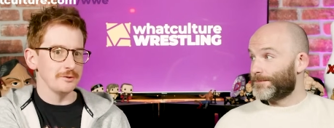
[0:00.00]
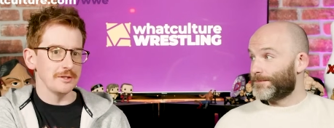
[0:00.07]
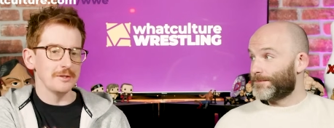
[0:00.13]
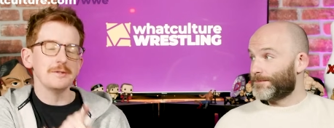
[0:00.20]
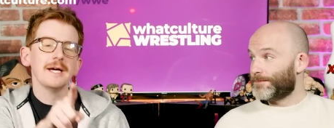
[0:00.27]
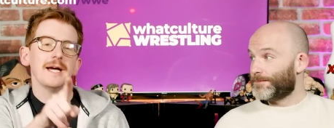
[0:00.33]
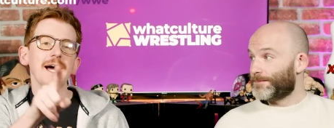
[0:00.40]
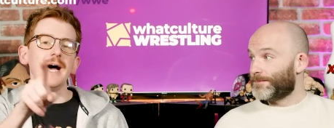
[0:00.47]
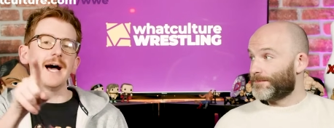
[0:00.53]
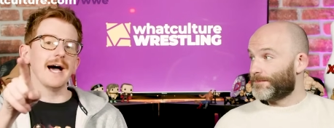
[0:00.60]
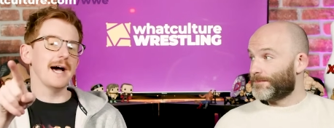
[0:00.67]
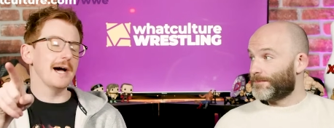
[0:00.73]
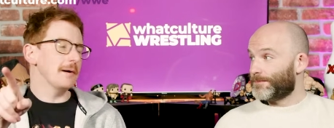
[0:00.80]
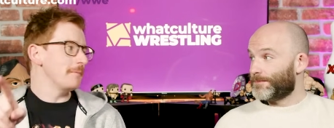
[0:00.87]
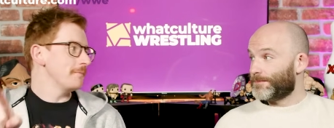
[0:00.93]
Speaker 1: do.
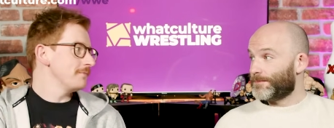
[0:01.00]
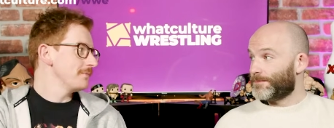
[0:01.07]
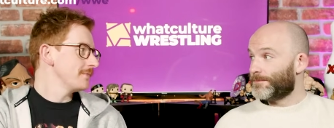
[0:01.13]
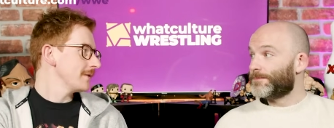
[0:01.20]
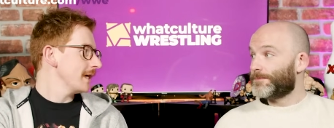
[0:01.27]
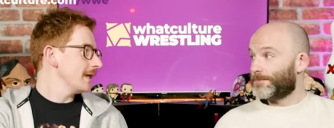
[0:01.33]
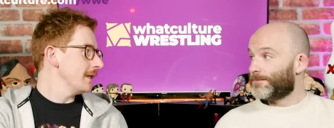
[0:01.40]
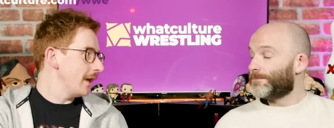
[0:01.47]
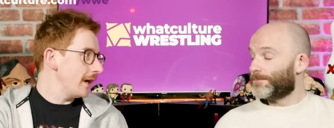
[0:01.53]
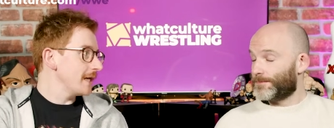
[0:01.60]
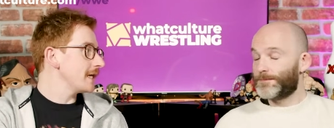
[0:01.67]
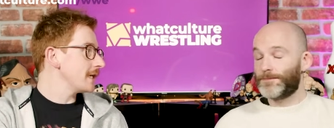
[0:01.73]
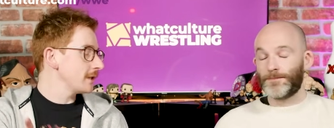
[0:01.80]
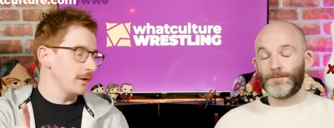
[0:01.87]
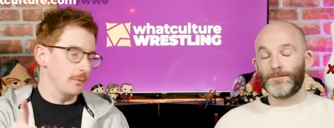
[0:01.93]
Um,
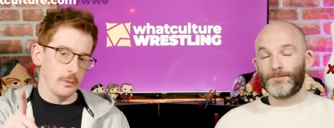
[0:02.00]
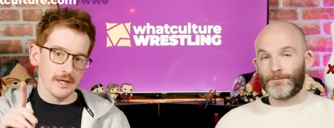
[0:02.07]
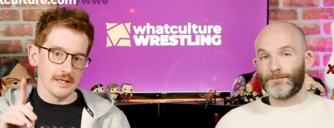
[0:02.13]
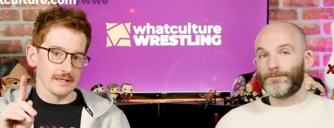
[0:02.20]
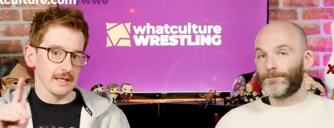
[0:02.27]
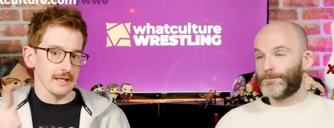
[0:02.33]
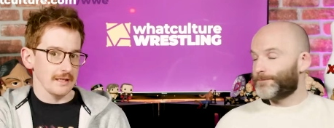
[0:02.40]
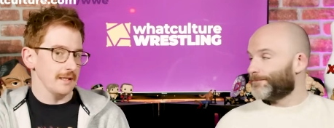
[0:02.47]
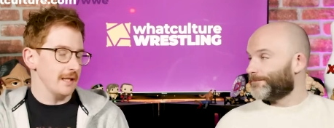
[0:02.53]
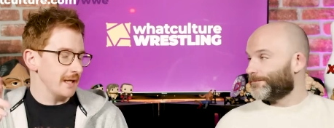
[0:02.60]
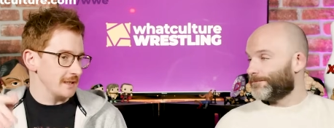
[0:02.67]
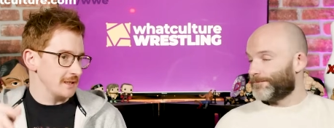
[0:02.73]
like with, uh, like I